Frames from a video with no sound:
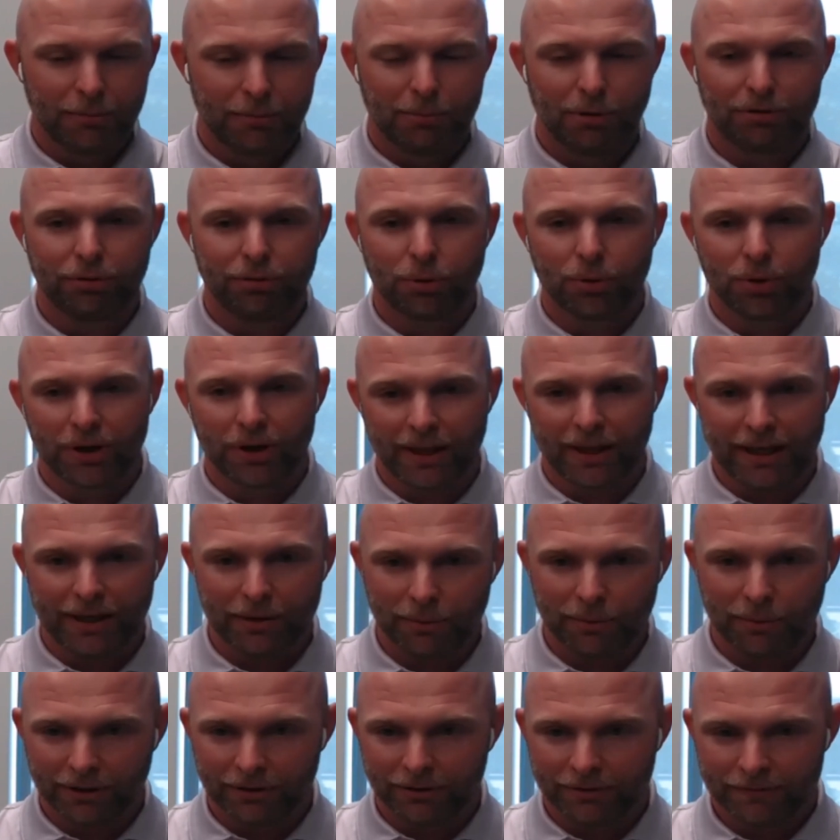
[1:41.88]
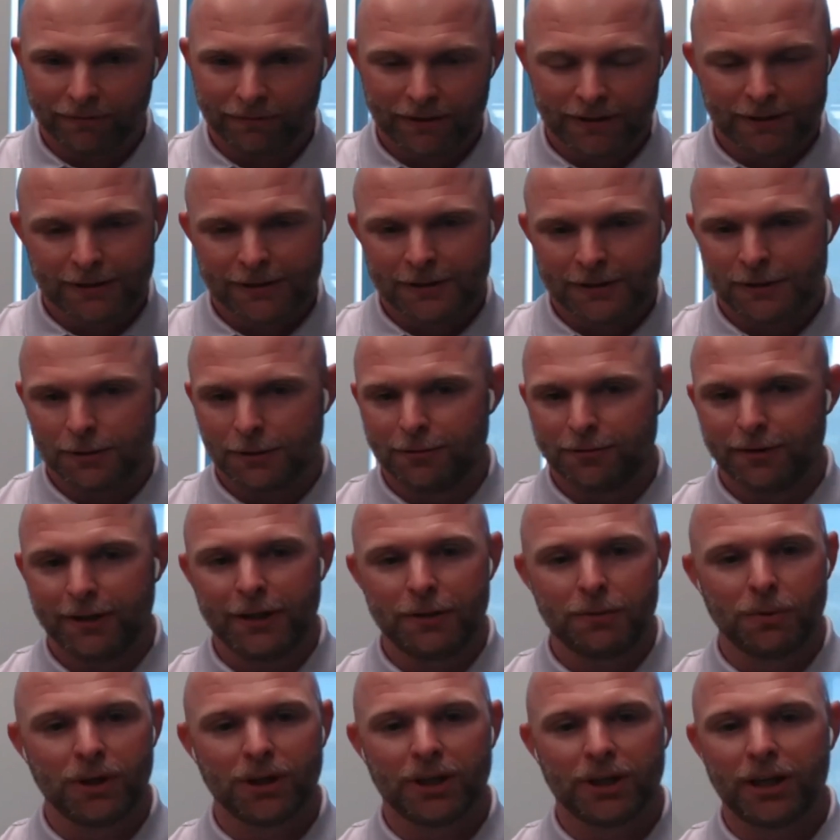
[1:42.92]
before they will. So if
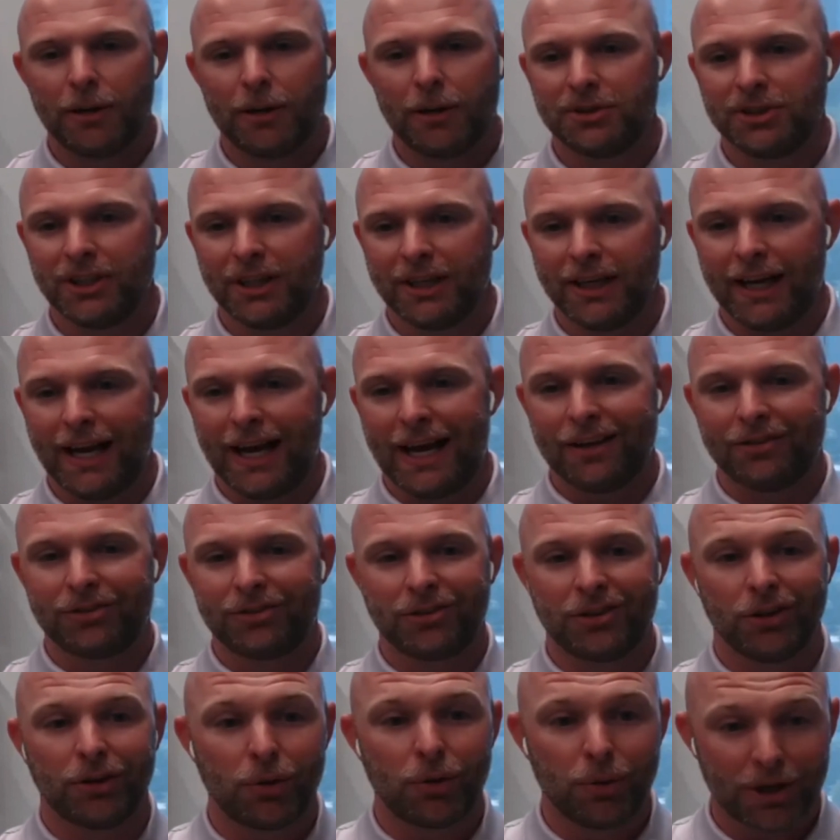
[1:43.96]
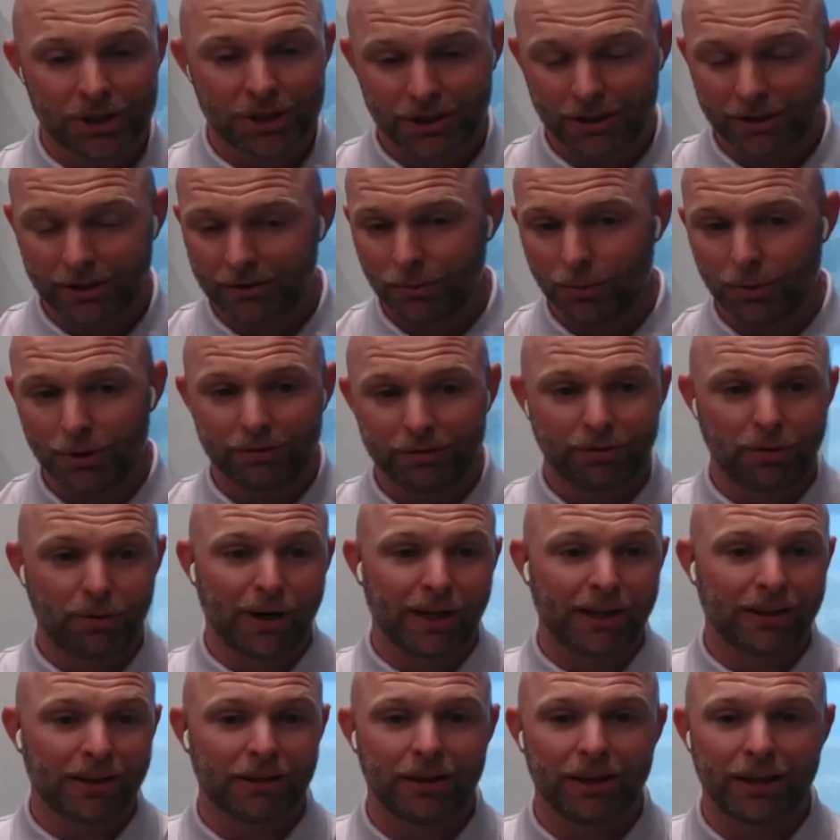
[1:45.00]
anyone comes in and asks a question, what if a
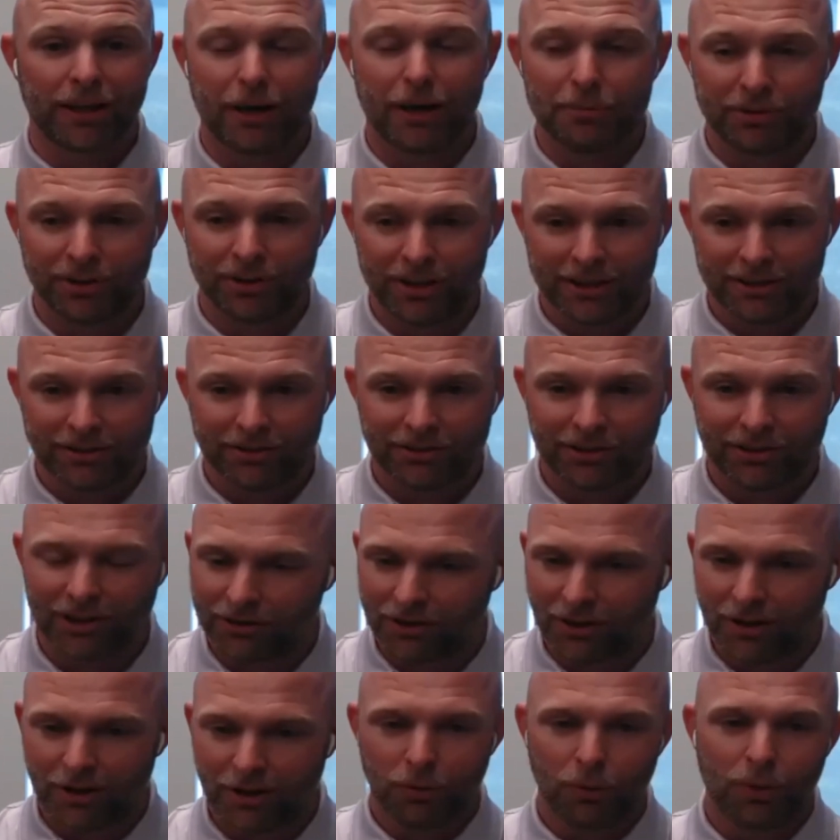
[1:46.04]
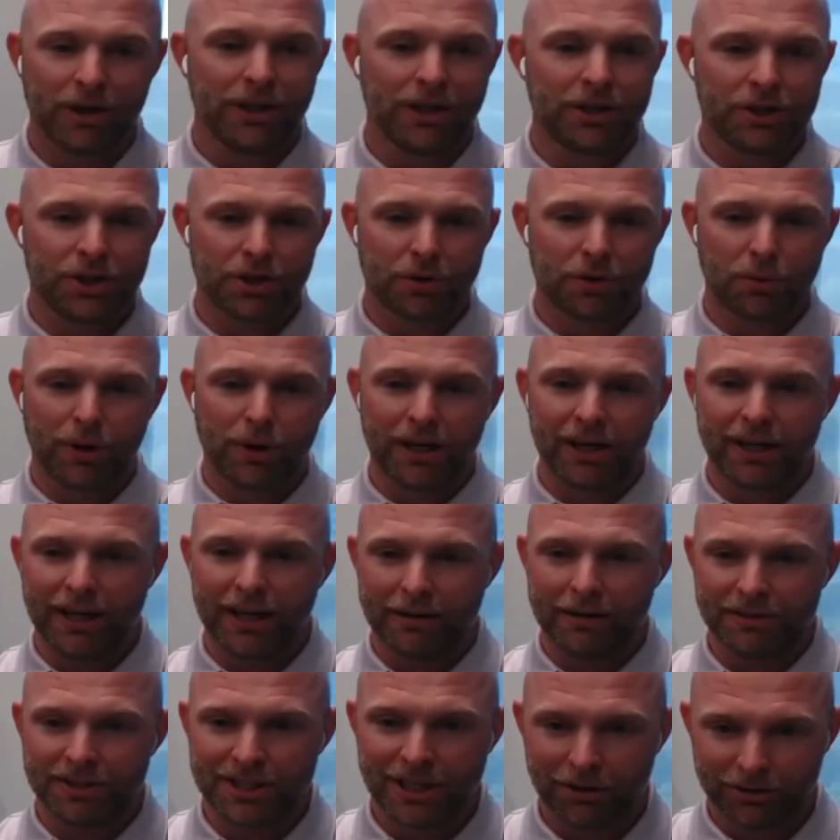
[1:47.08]
regulator comes in and says, what is your weighted
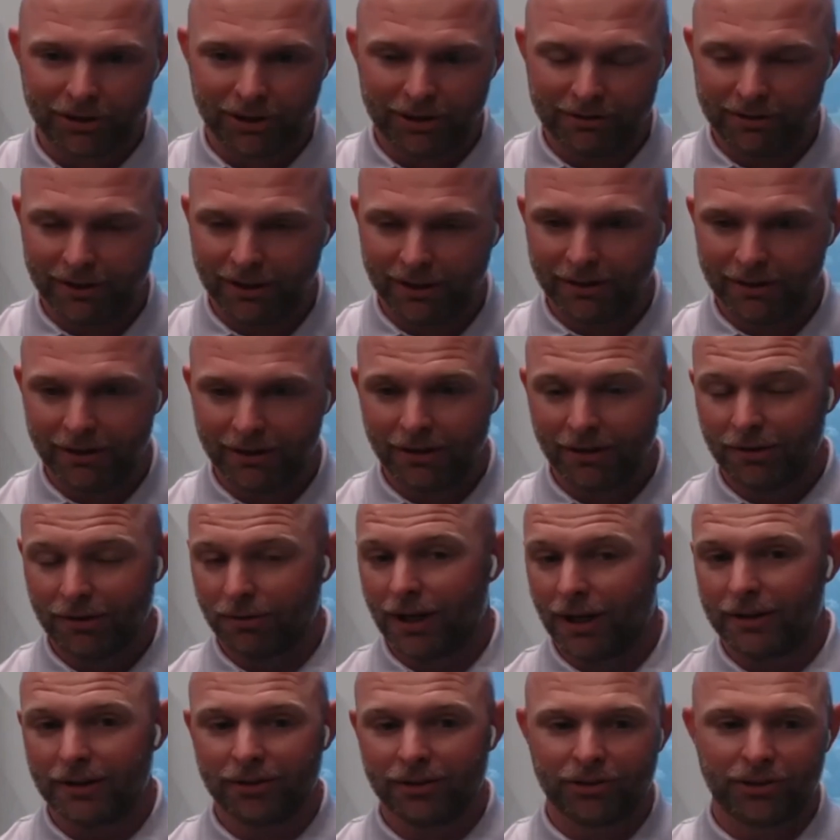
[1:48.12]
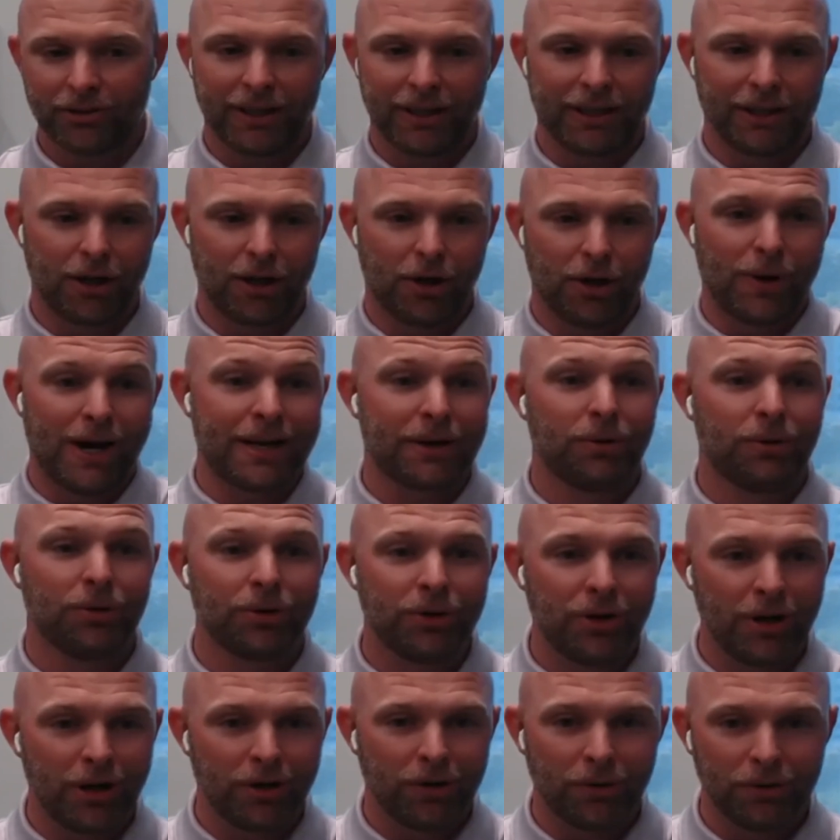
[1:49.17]
average LTV? Rather than saying, oh, I don't
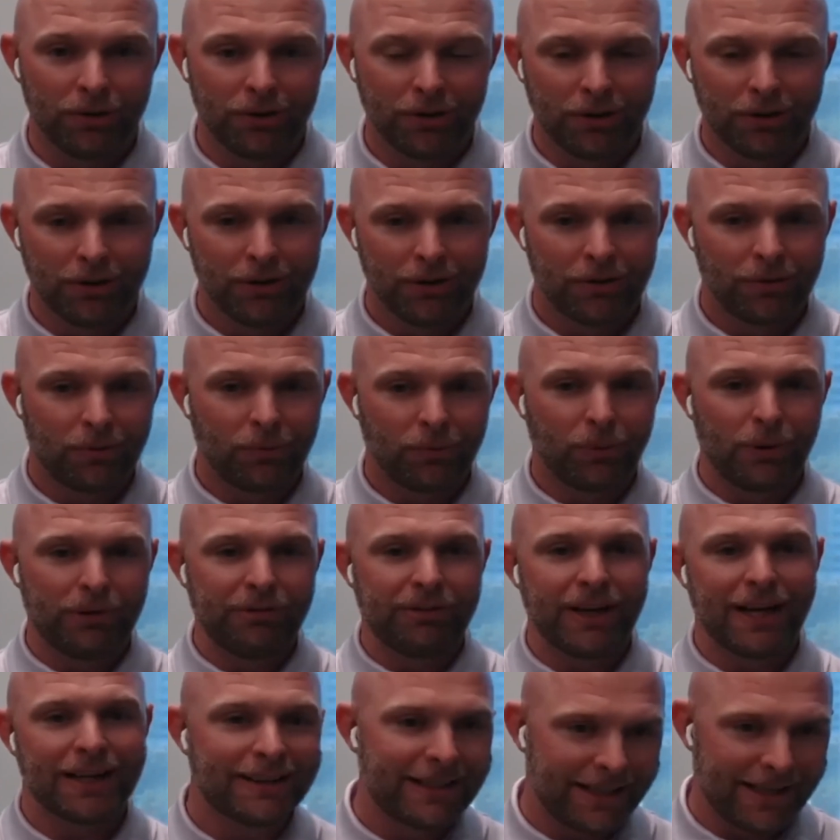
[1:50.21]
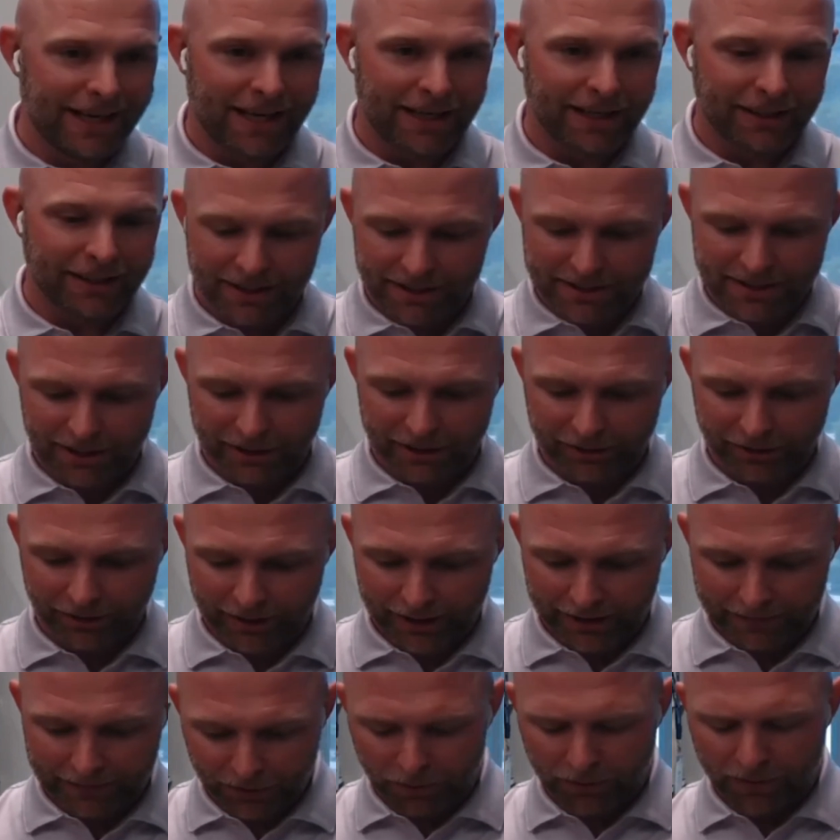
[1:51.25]
know, we've got the data to tell you
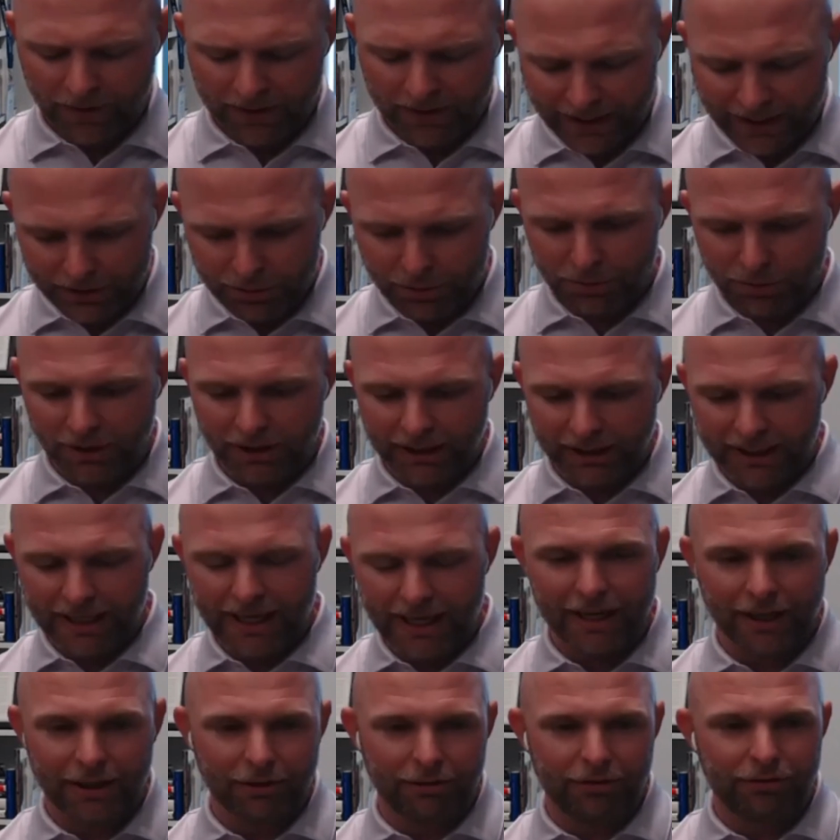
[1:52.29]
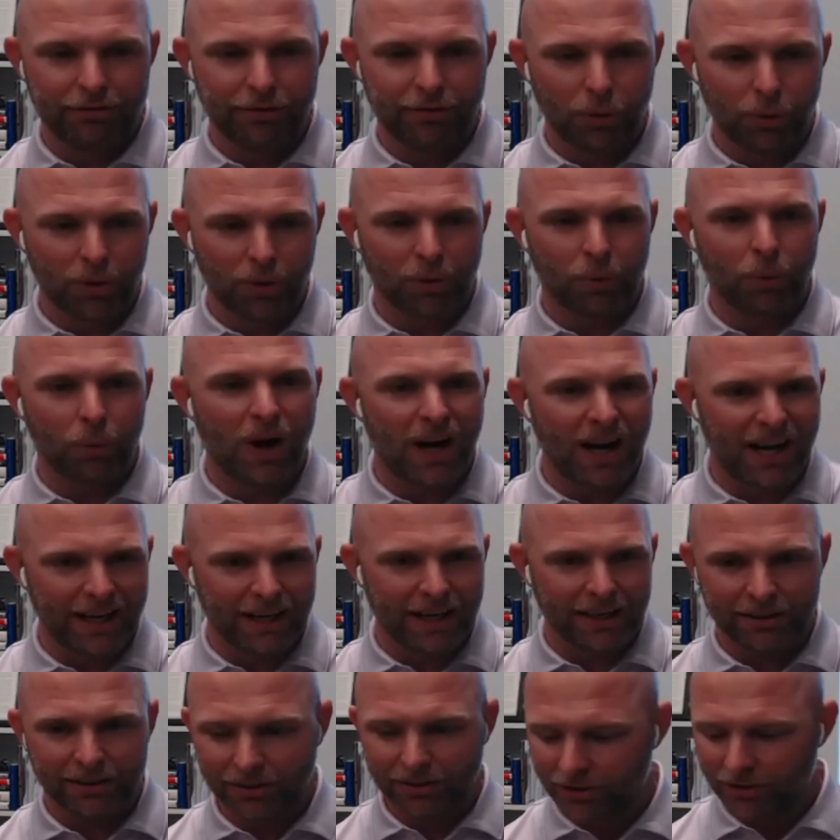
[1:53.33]
that. So that's really kind of the four
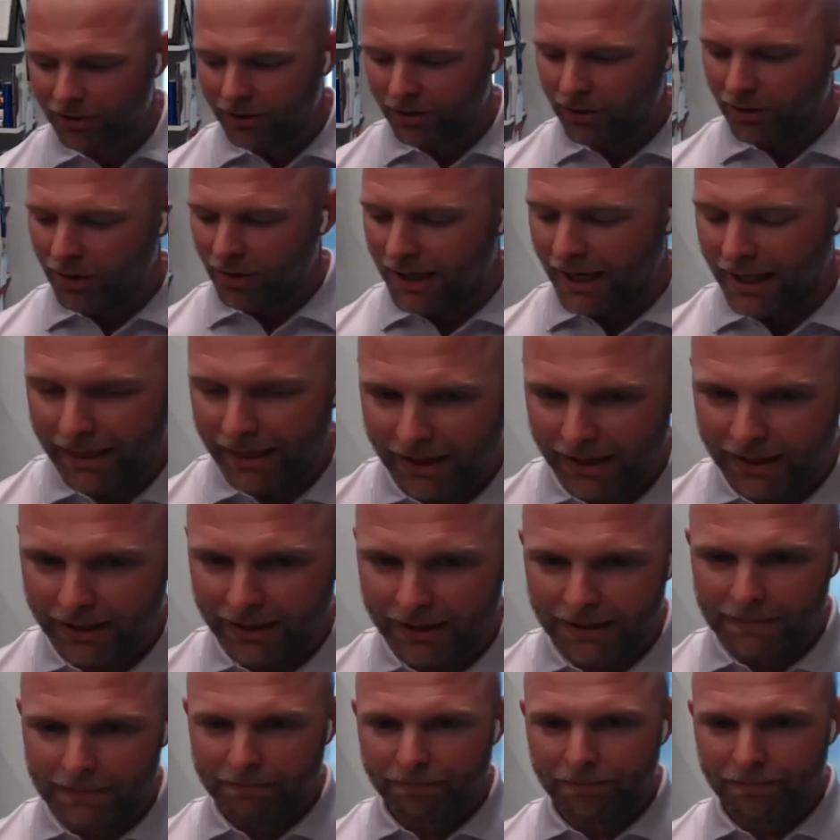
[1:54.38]
whys on, I think,